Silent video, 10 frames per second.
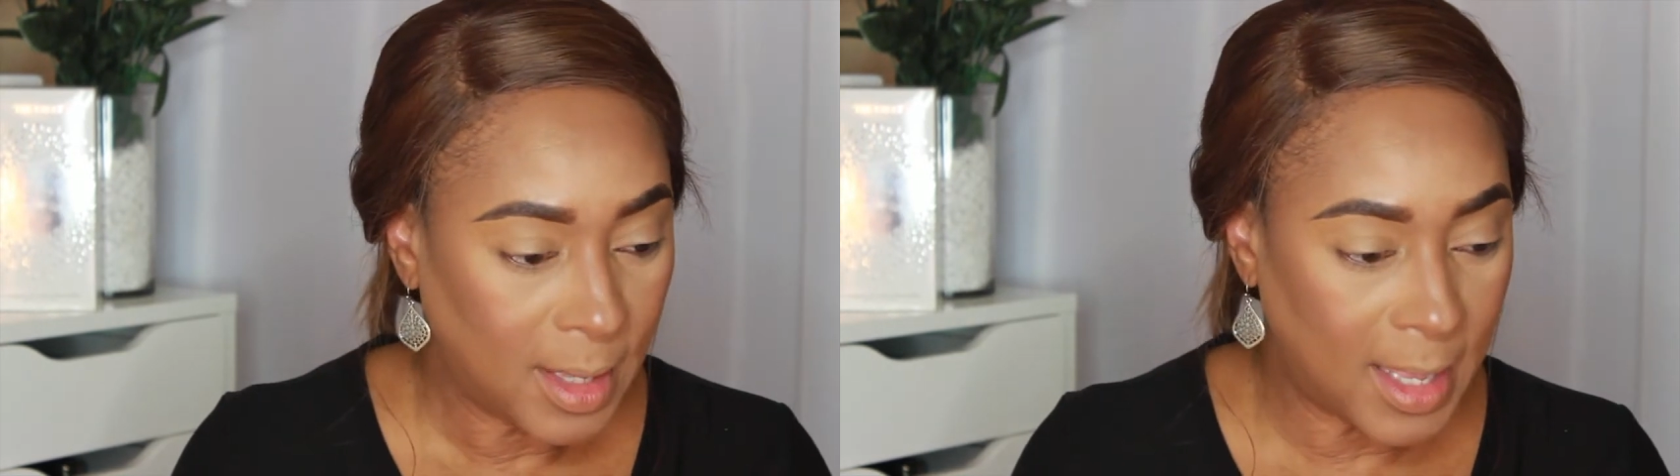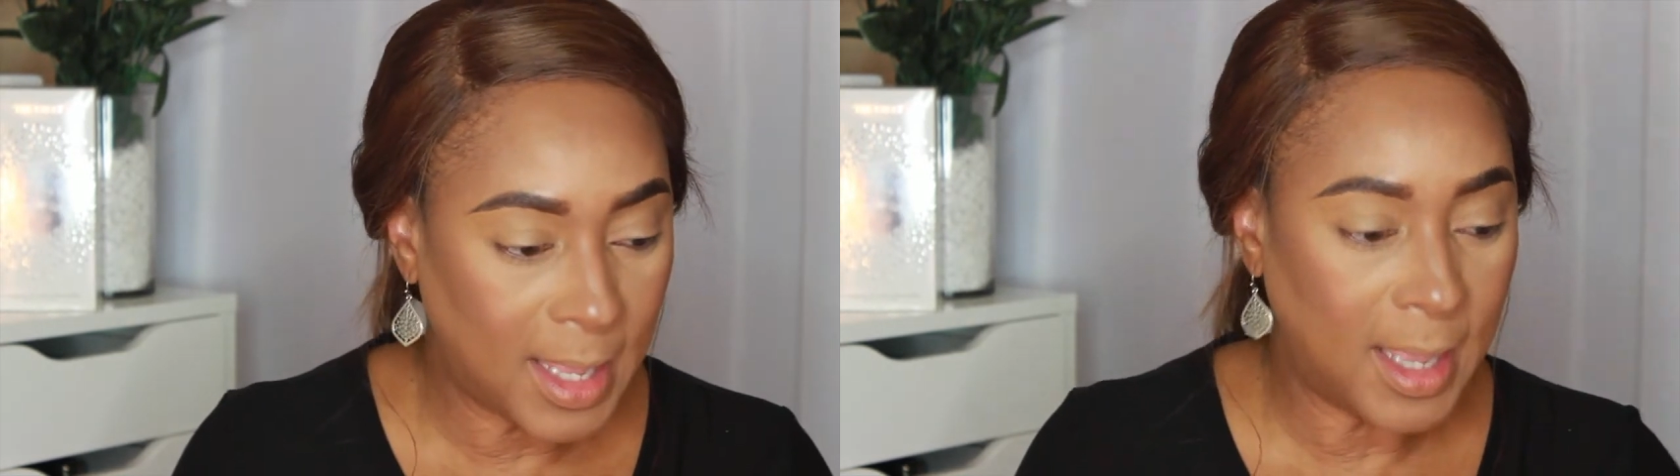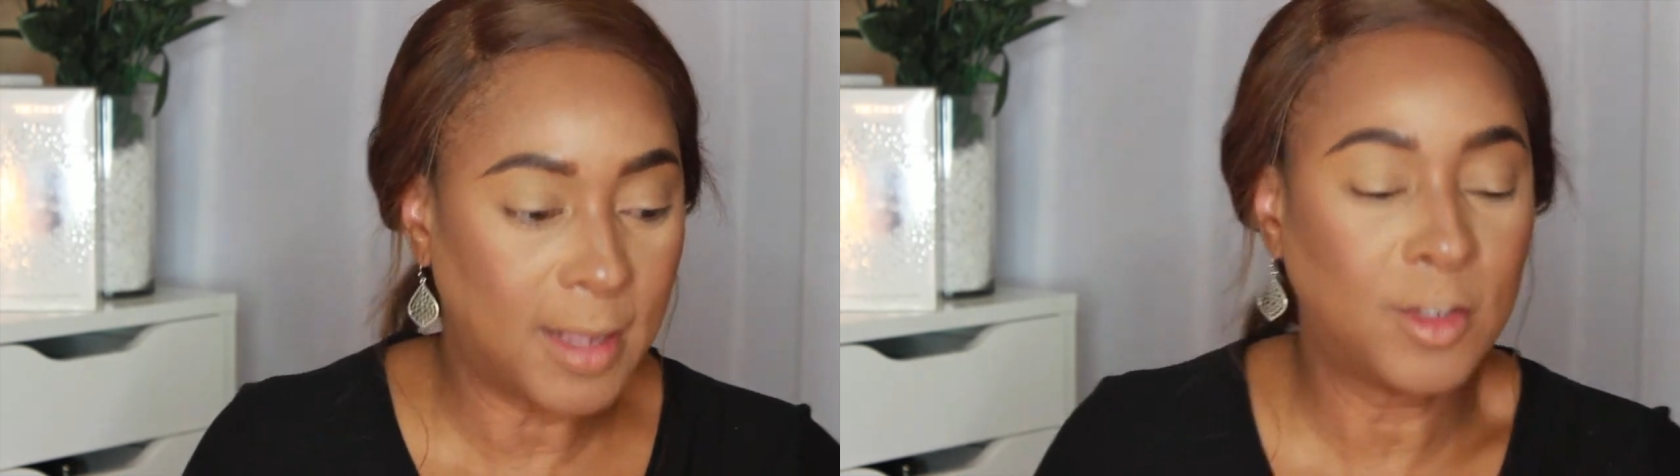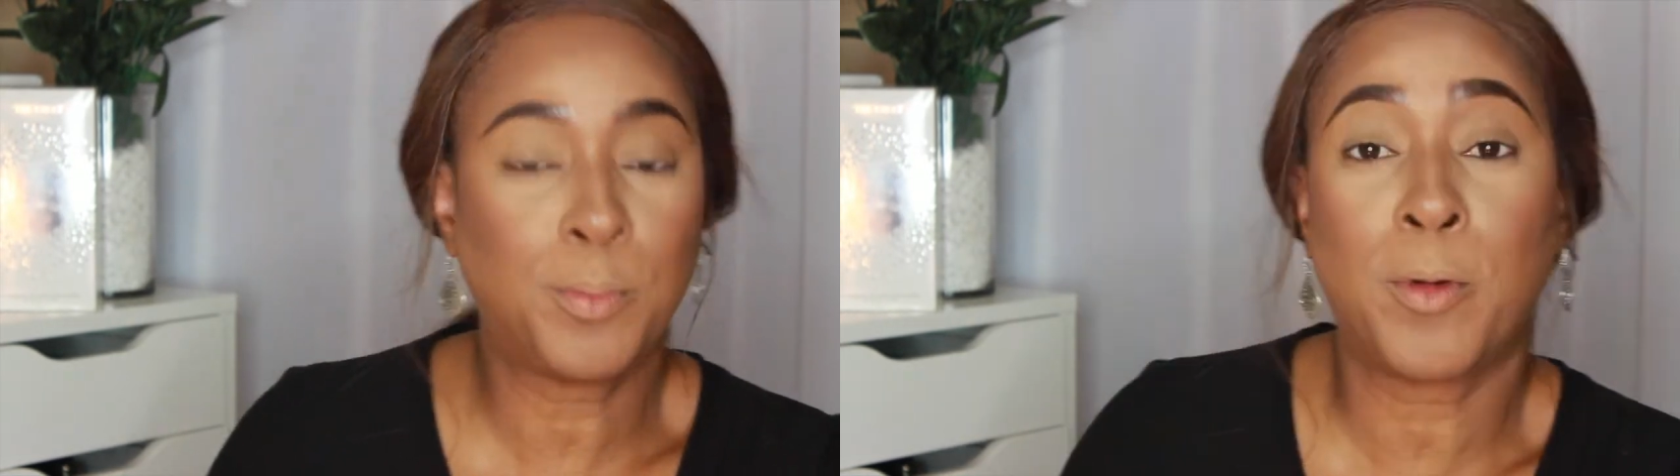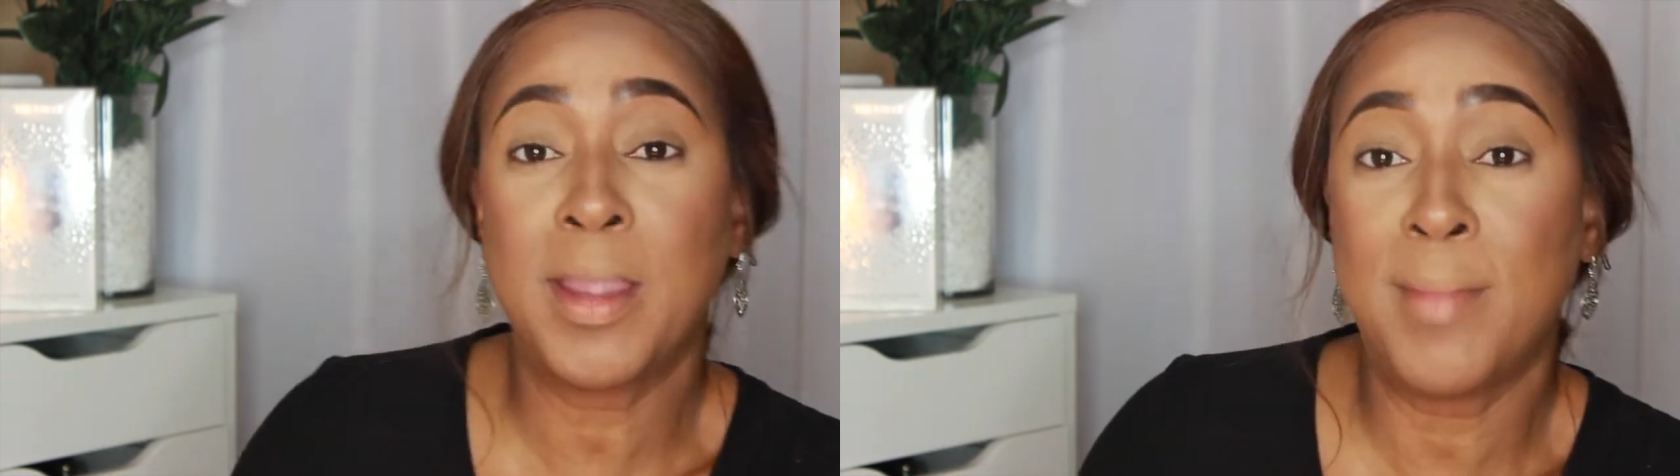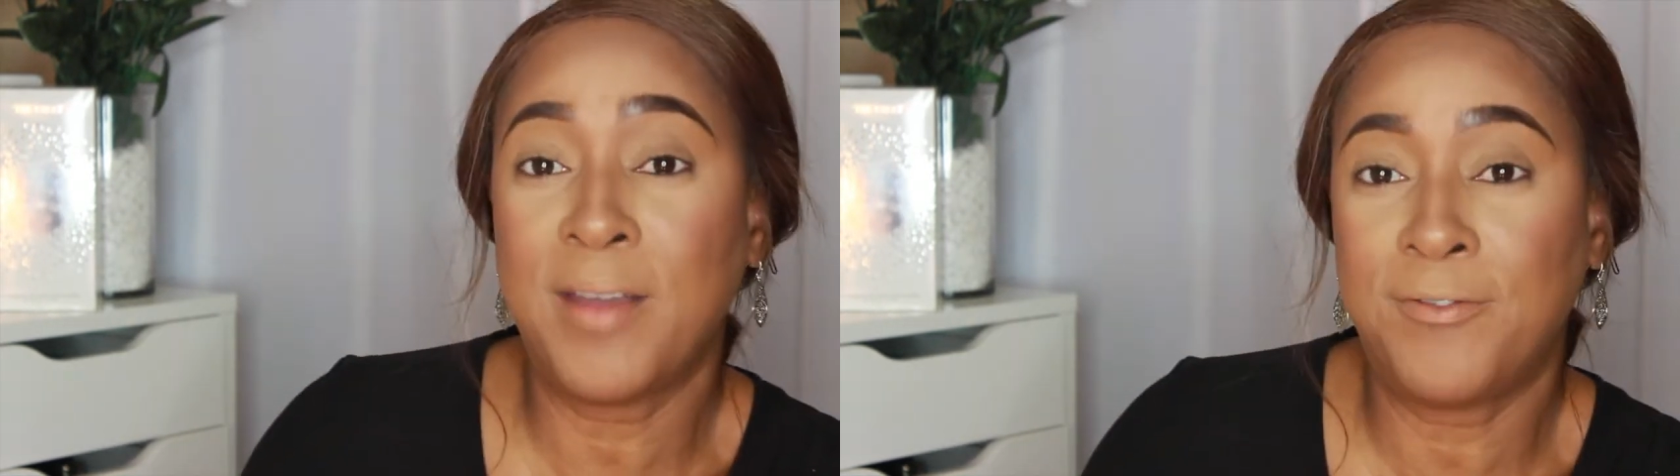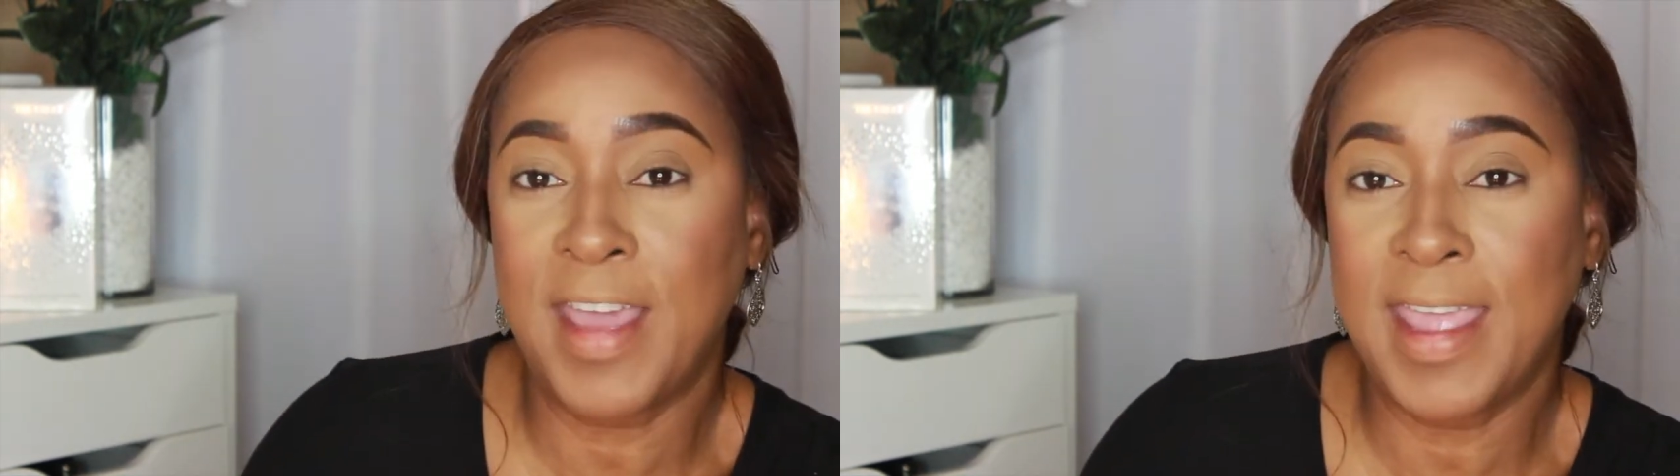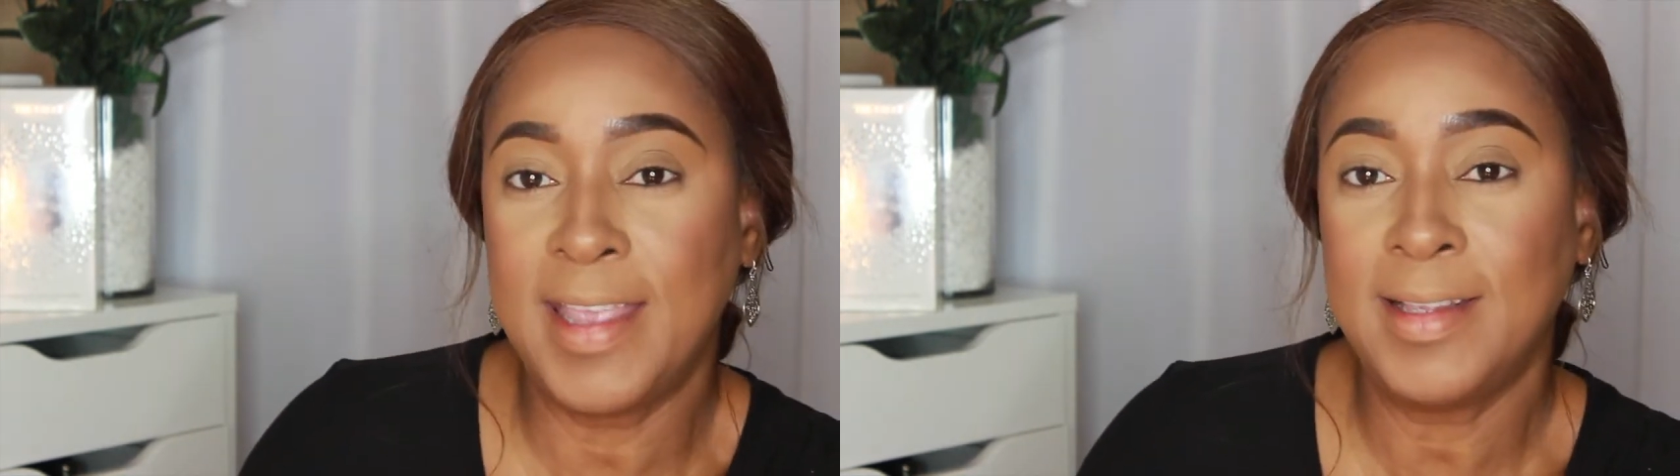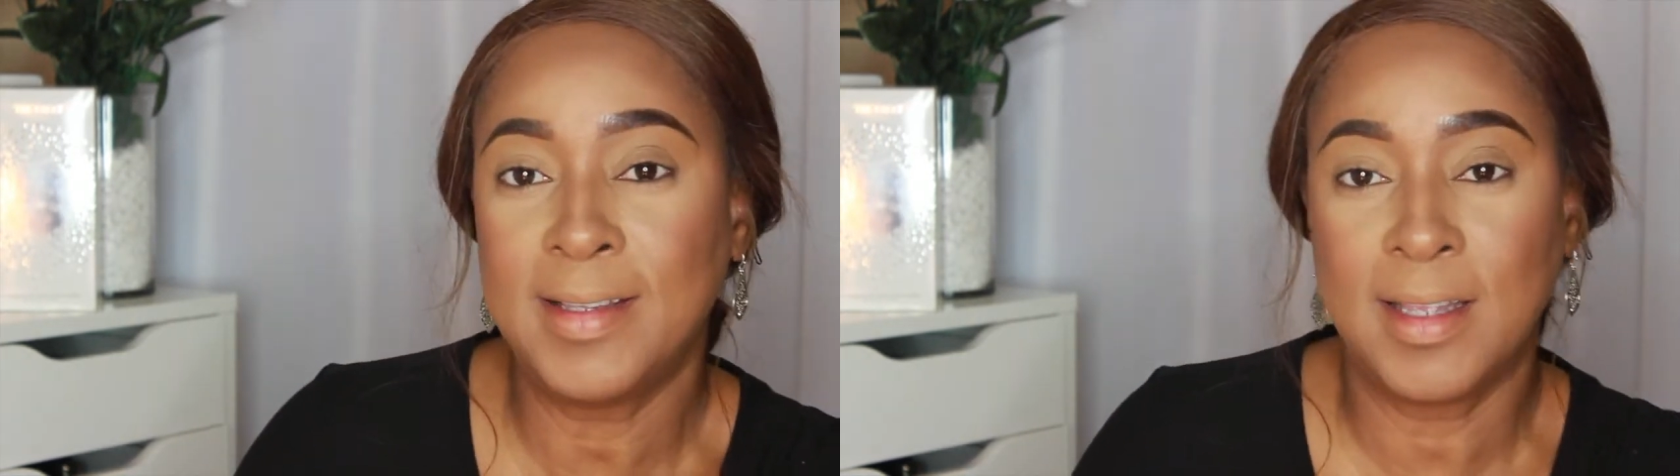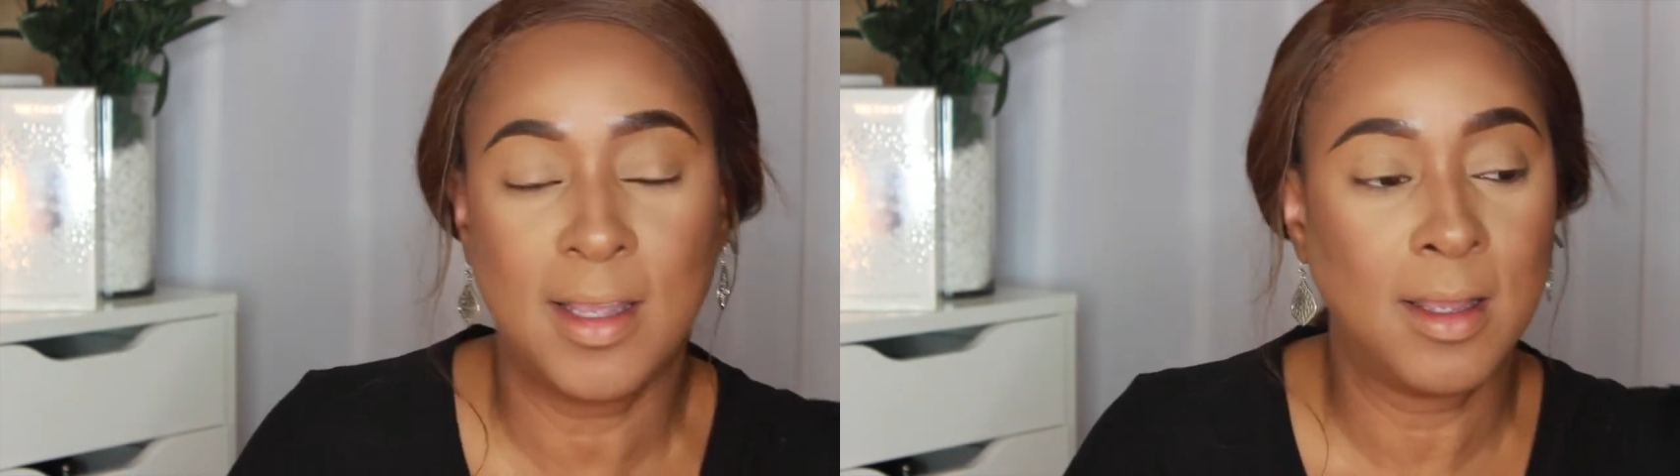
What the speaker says: and spray my face